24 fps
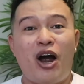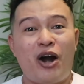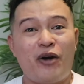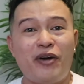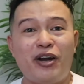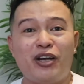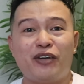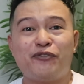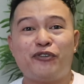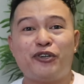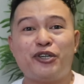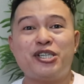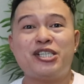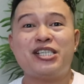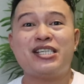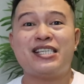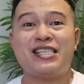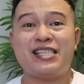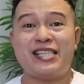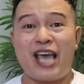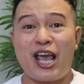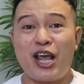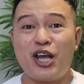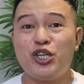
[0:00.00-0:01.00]
Alright, for
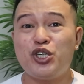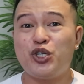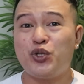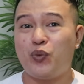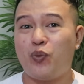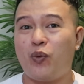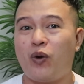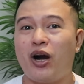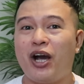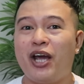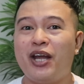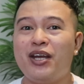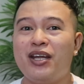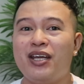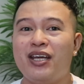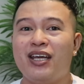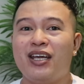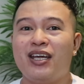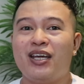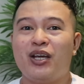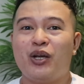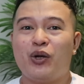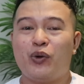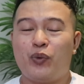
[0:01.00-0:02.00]
Stage 1,
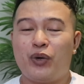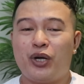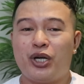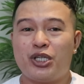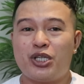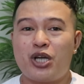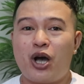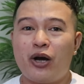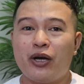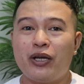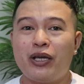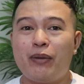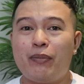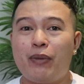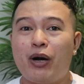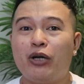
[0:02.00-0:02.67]
we are talking